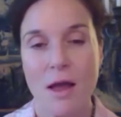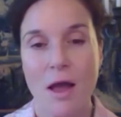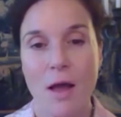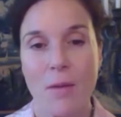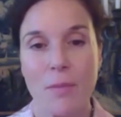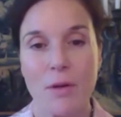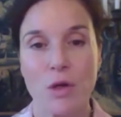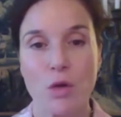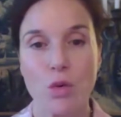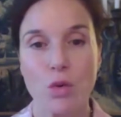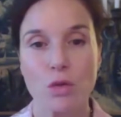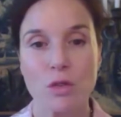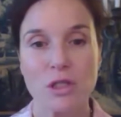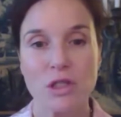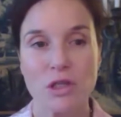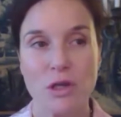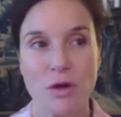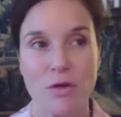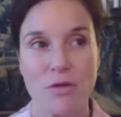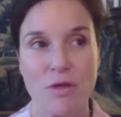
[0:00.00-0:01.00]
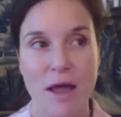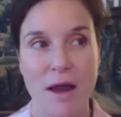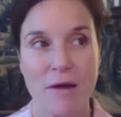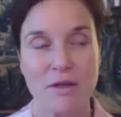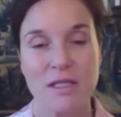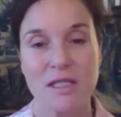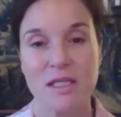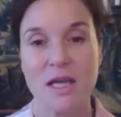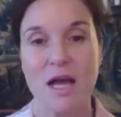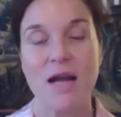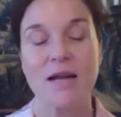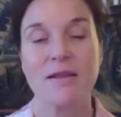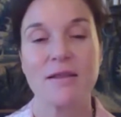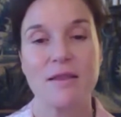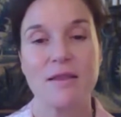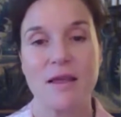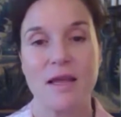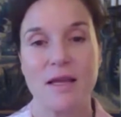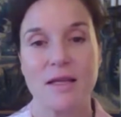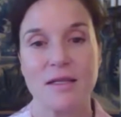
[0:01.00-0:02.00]
But also there are certain
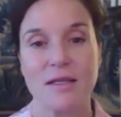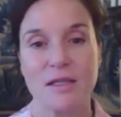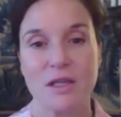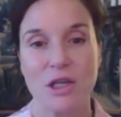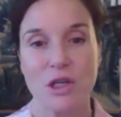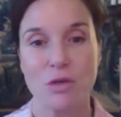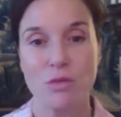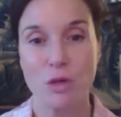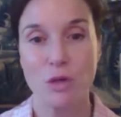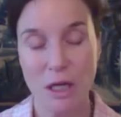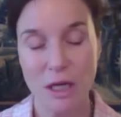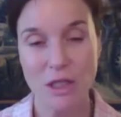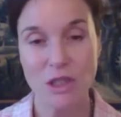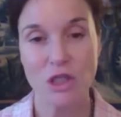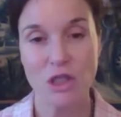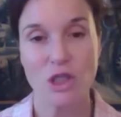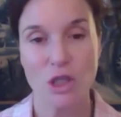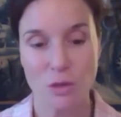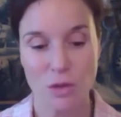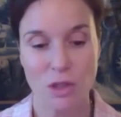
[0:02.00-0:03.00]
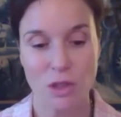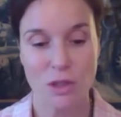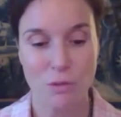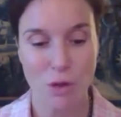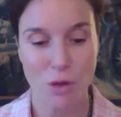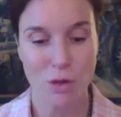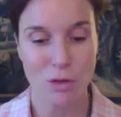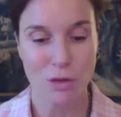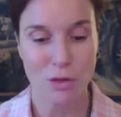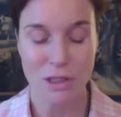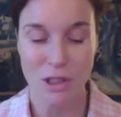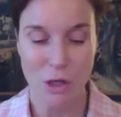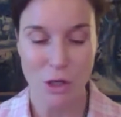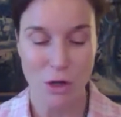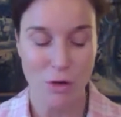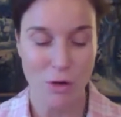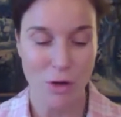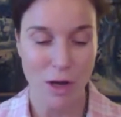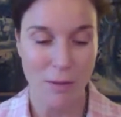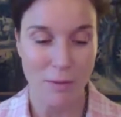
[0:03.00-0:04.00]
things that you need to do as a model.
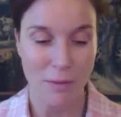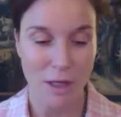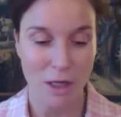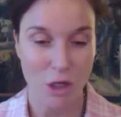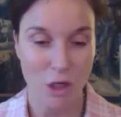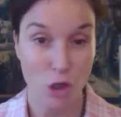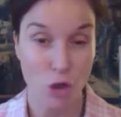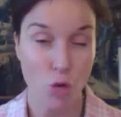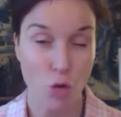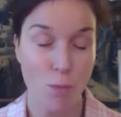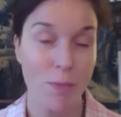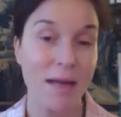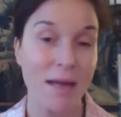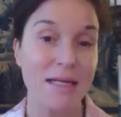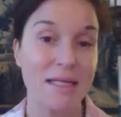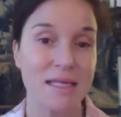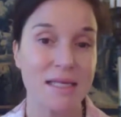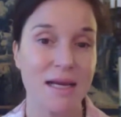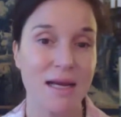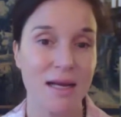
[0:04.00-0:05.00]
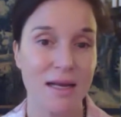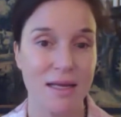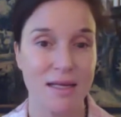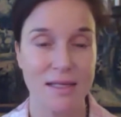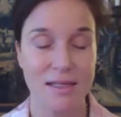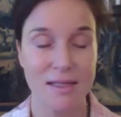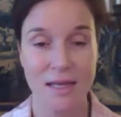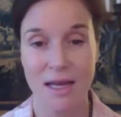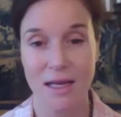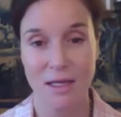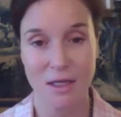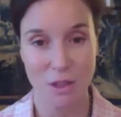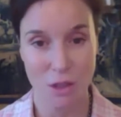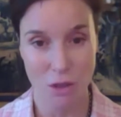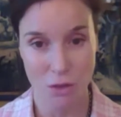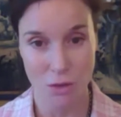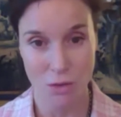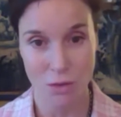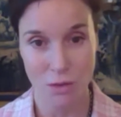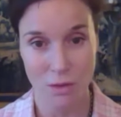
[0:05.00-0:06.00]
So, you're basically a selling
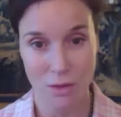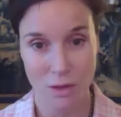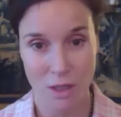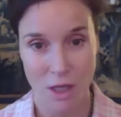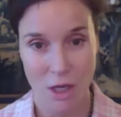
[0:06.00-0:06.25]
tool.